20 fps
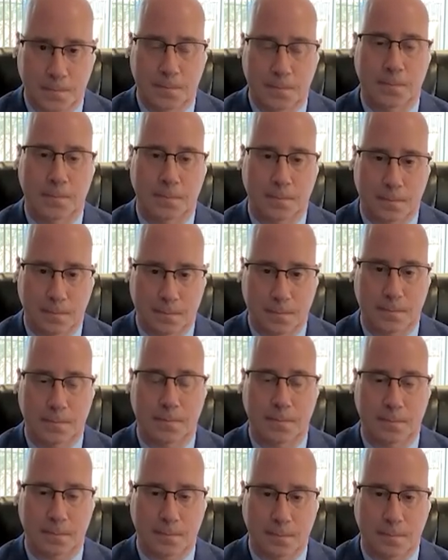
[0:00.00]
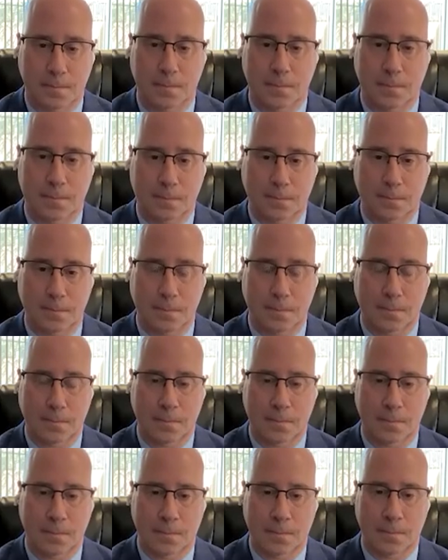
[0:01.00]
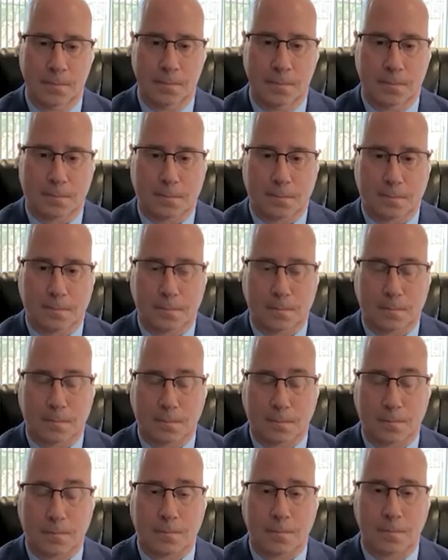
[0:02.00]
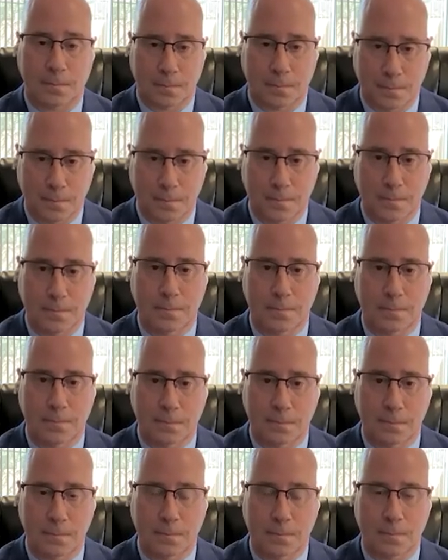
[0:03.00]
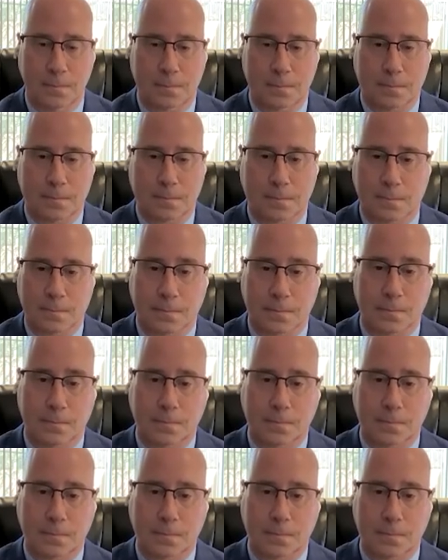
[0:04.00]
No words are spoken by the person on screen.